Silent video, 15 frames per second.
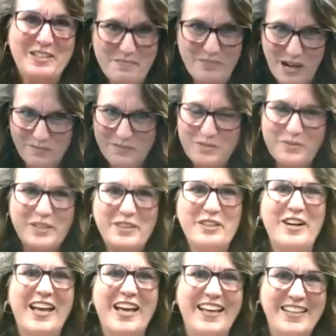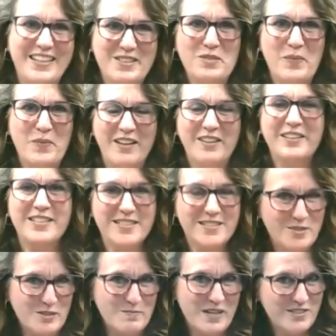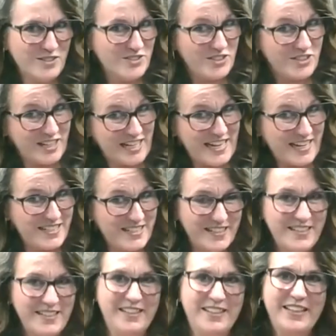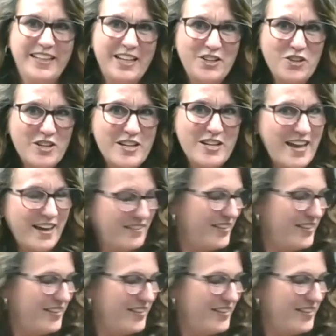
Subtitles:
problems with your head as well, because those muscles are connected in your neck.